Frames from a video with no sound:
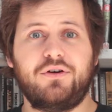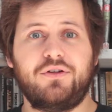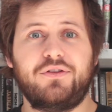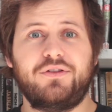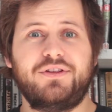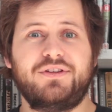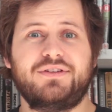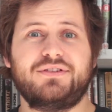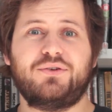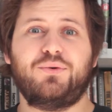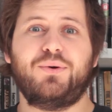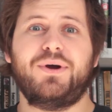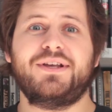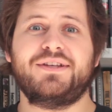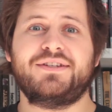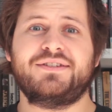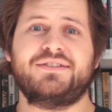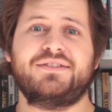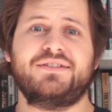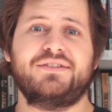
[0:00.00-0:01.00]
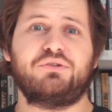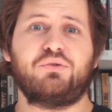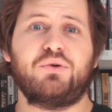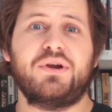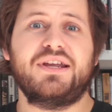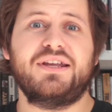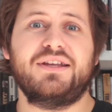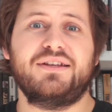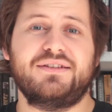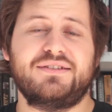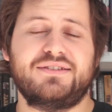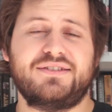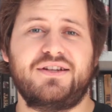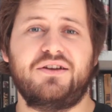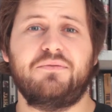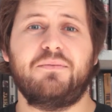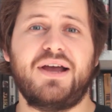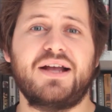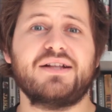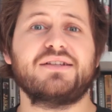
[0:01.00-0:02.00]
This quest to great
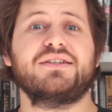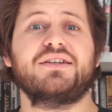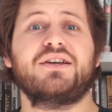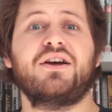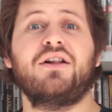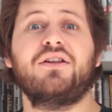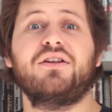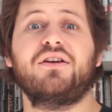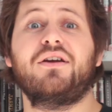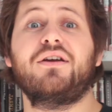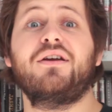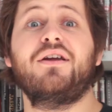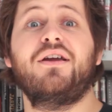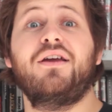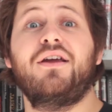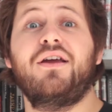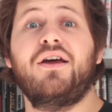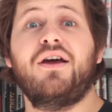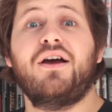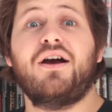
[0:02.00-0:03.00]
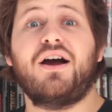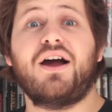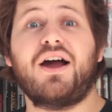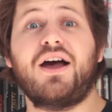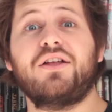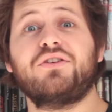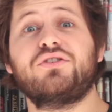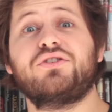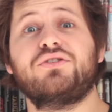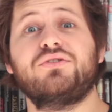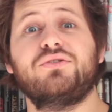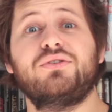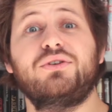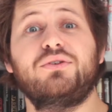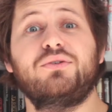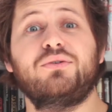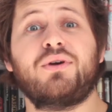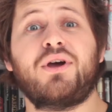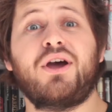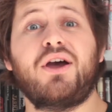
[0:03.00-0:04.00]
cinematic color, I'll show
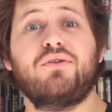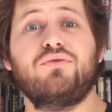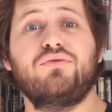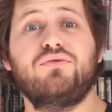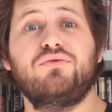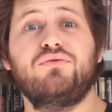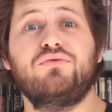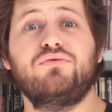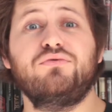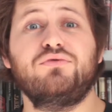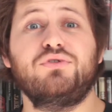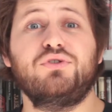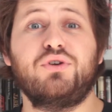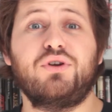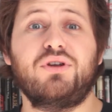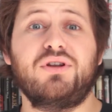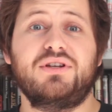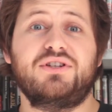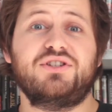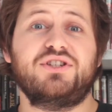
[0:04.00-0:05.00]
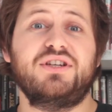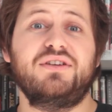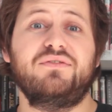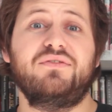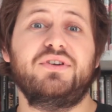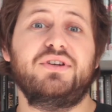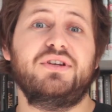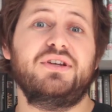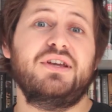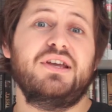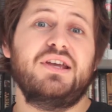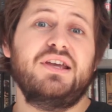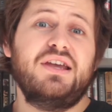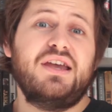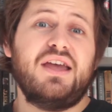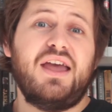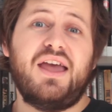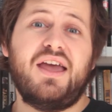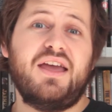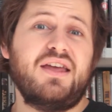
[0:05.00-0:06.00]
you how you can achieve it
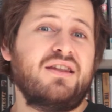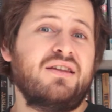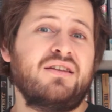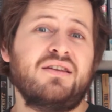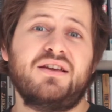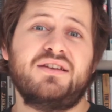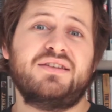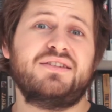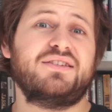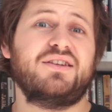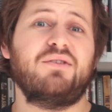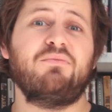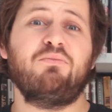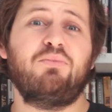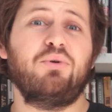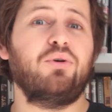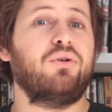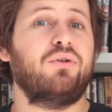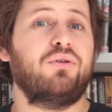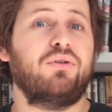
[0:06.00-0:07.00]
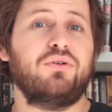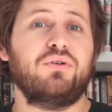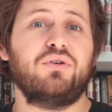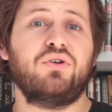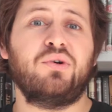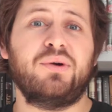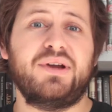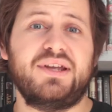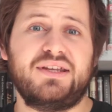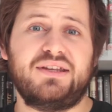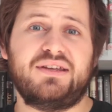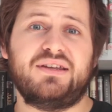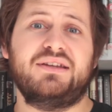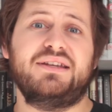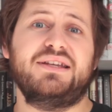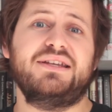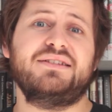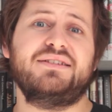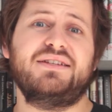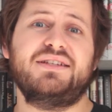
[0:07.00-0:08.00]
in a simple, quick and
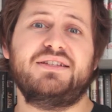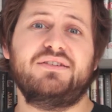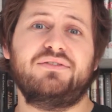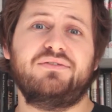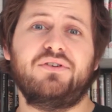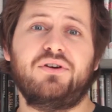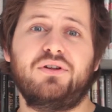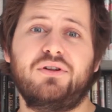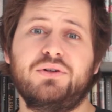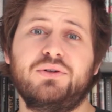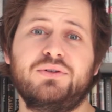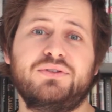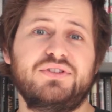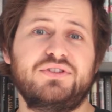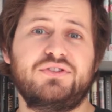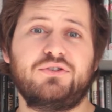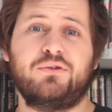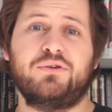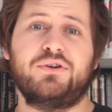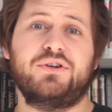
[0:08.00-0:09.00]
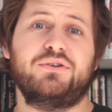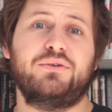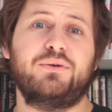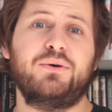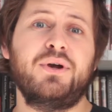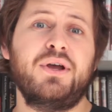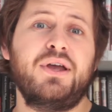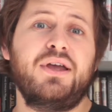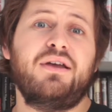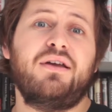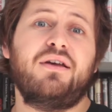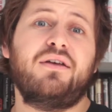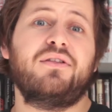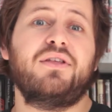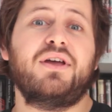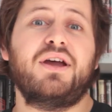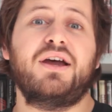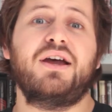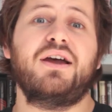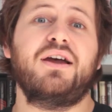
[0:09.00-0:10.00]
easy to follow tutorial
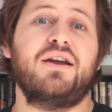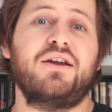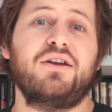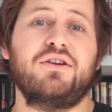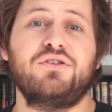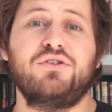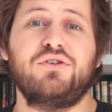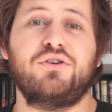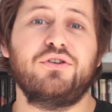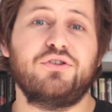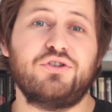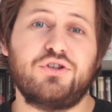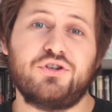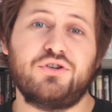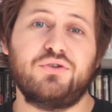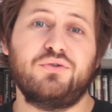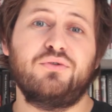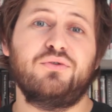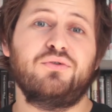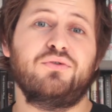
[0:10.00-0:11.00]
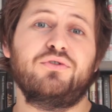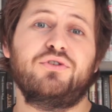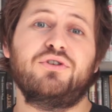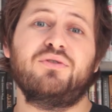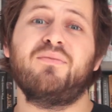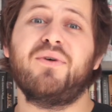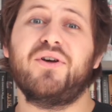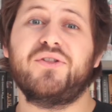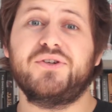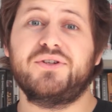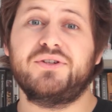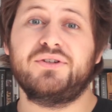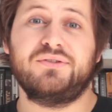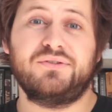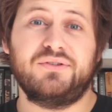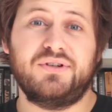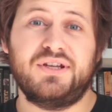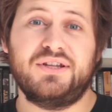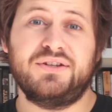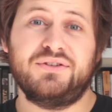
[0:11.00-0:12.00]
that you could show your mother
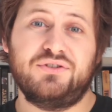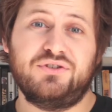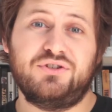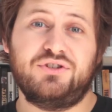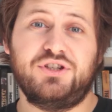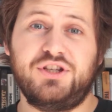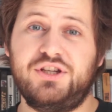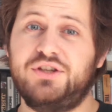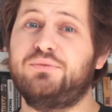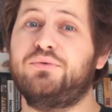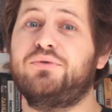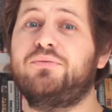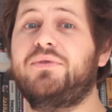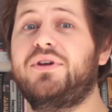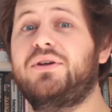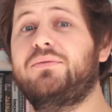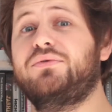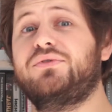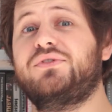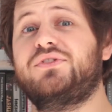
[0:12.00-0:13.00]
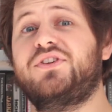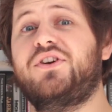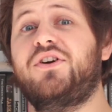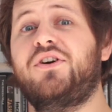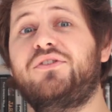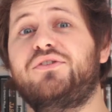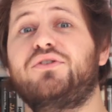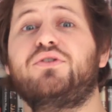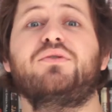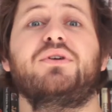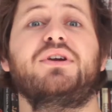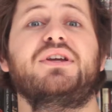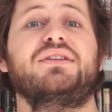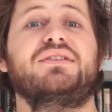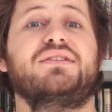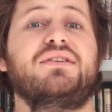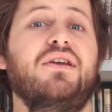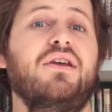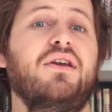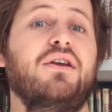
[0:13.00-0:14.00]
and she would be able to color
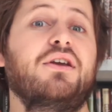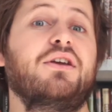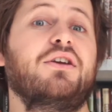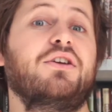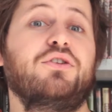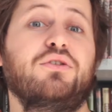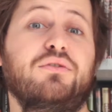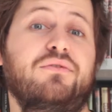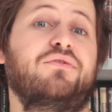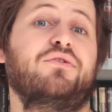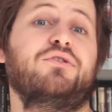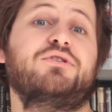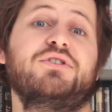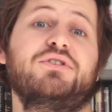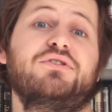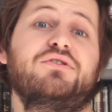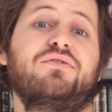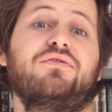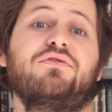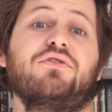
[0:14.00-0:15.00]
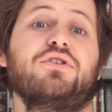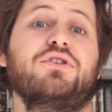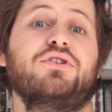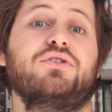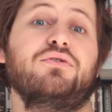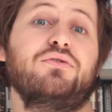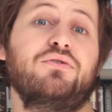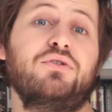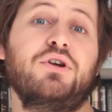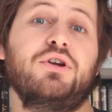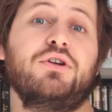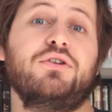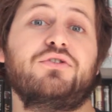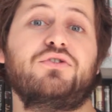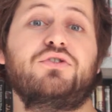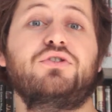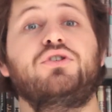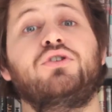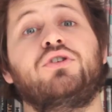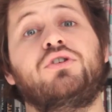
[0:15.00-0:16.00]
grade your footage for you.
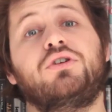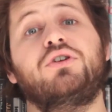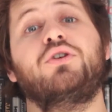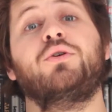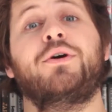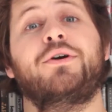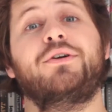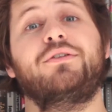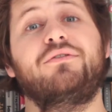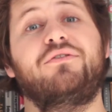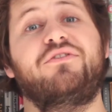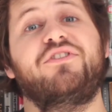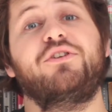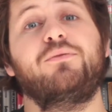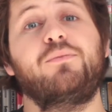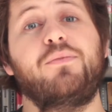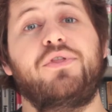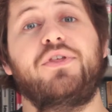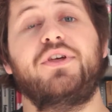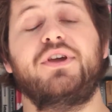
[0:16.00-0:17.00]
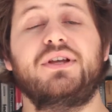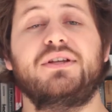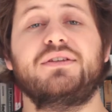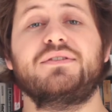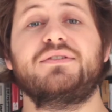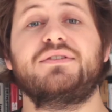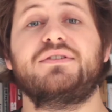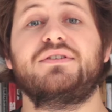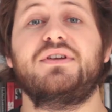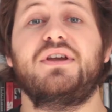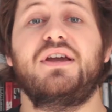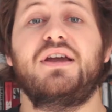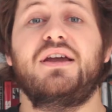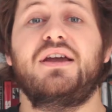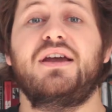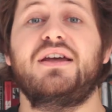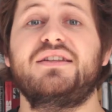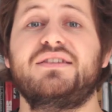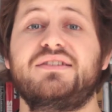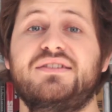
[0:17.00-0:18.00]
So you could go out and film things
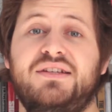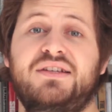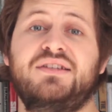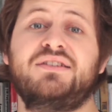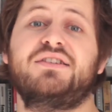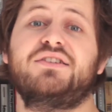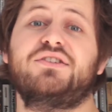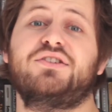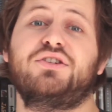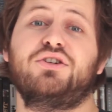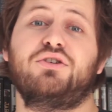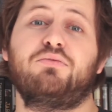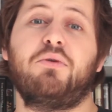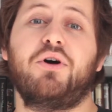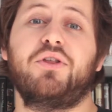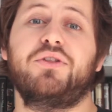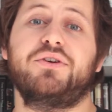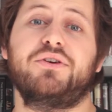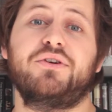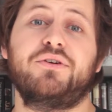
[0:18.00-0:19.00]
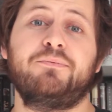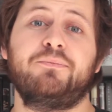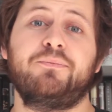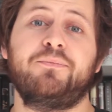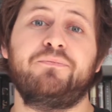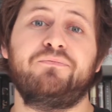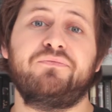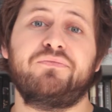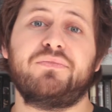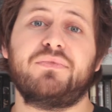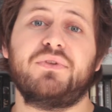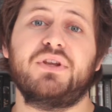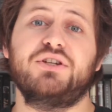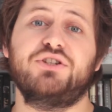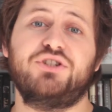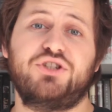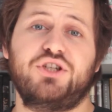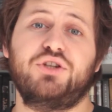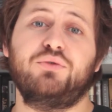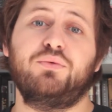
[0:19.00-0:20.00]
and send it to your mother and
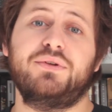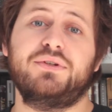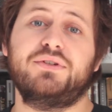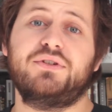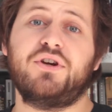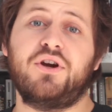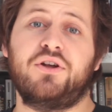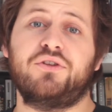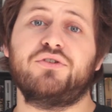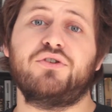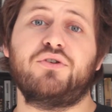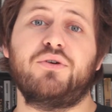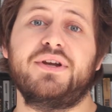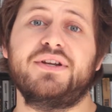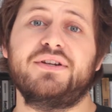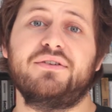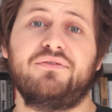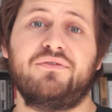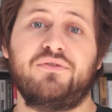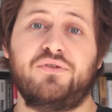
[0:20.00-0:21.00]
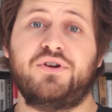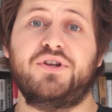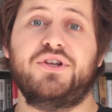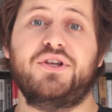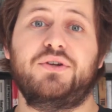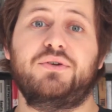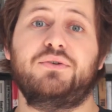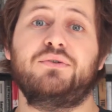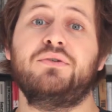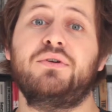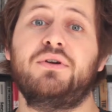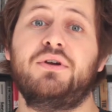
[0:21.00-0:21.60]
she would color grade it for you,